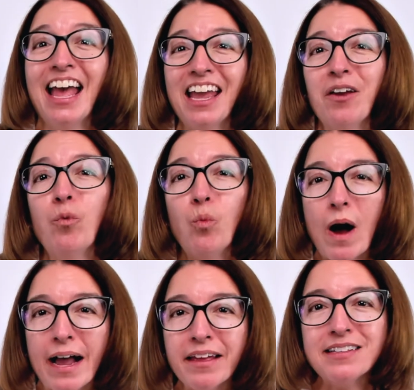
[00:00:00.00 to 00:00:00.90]
A
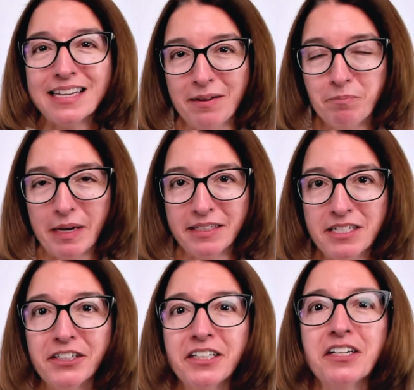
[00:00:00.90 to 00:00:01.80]
wild type
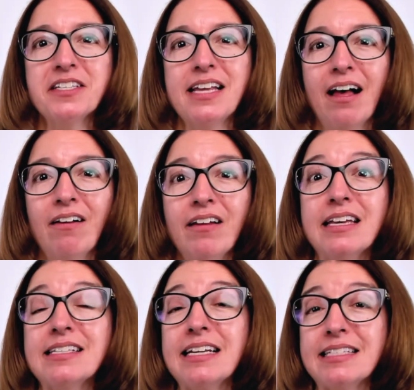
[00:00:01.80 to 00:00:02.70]
bacterial cell
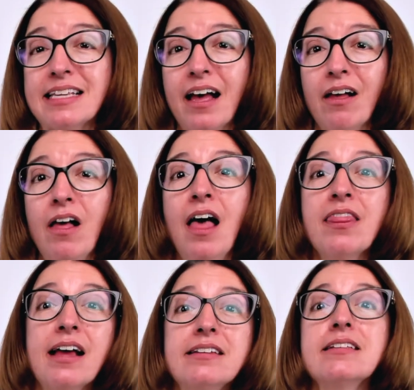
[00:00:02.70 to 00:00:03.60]
is a cell
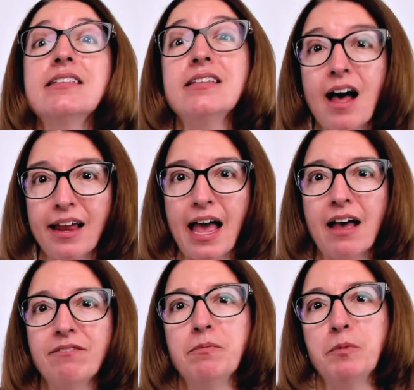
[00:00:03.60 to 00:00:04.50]
that does not
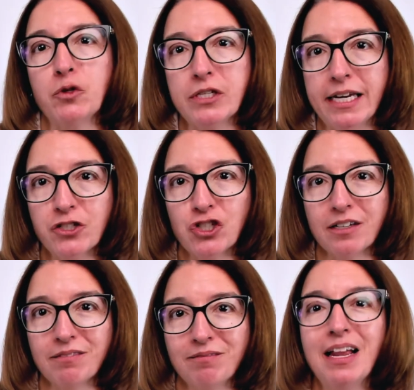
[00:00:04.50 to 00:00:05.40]
have the mutation.
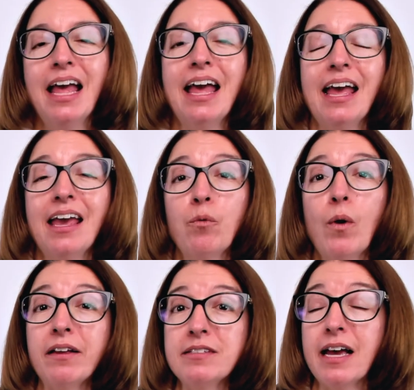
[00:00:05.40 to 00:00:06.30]
A
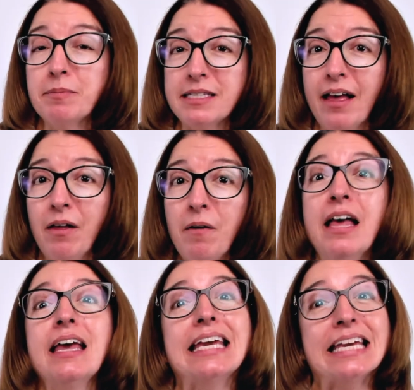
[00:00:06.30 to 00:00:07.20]
wild type cell
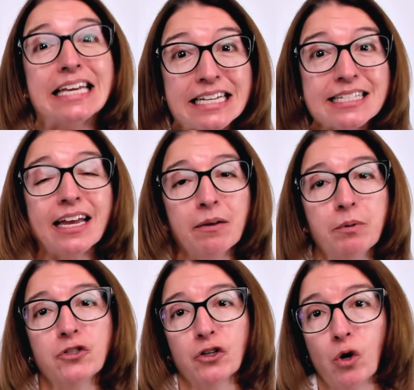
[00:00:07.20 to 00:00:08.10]
is able
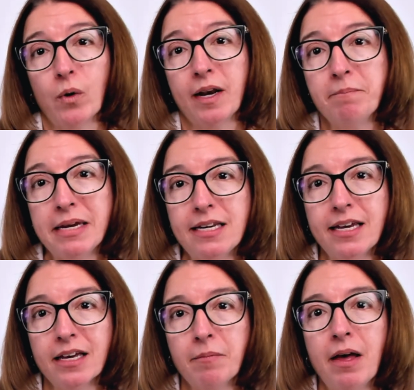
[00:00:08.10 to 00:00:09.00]
to grow on a
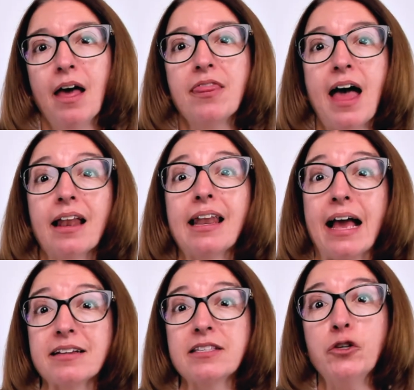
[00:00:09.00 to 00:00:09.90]
medium that
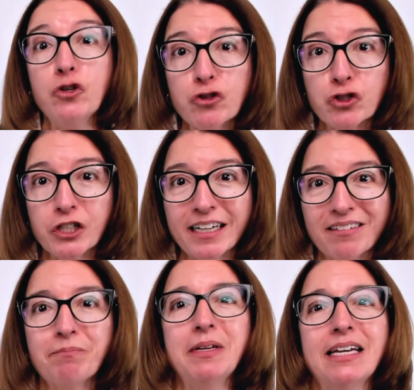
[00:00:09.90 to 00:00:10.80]
lacks the nutrient
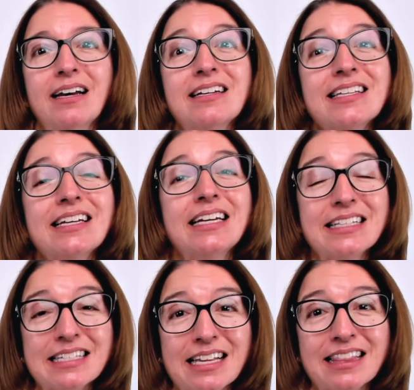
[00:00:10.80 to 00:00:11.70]
because it can
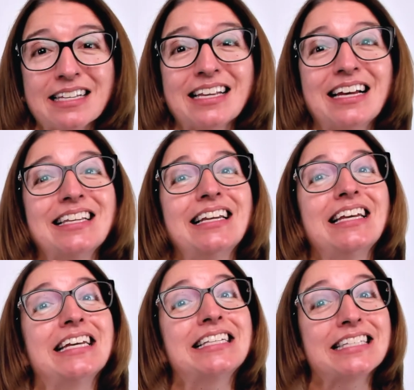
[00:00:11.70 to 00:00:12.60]
synthesize it
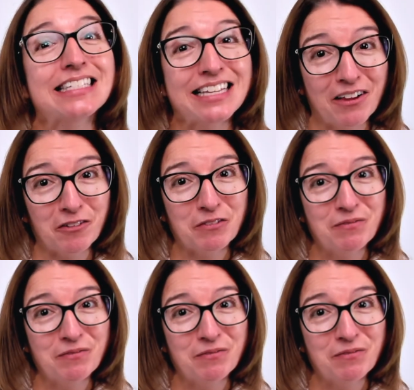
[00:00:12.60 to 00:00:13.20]
itself.